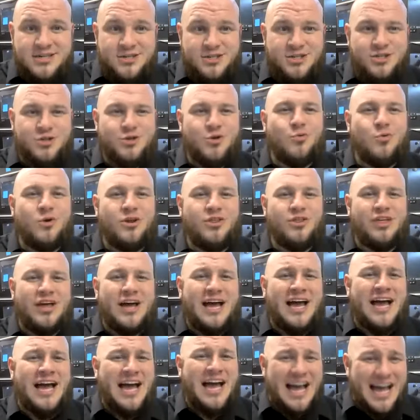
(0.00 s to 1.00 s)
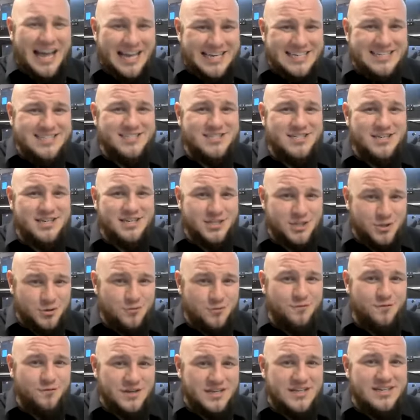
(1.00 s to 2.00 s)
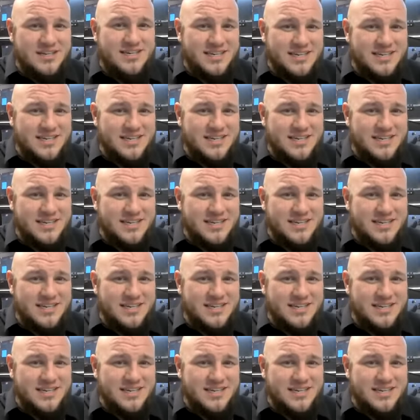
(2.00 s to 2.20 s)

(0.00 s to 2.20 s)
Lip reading: Do you know where the highest UV